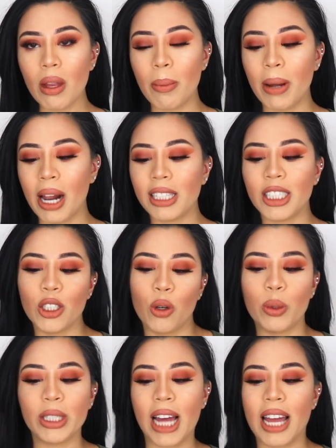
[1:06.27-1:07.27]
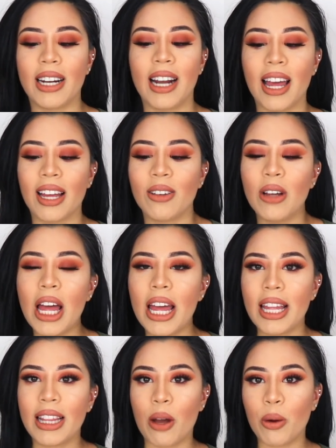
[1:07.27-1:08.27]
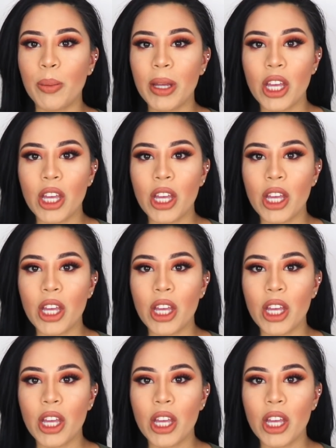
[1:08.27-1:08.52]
But I still was kind of like, that would be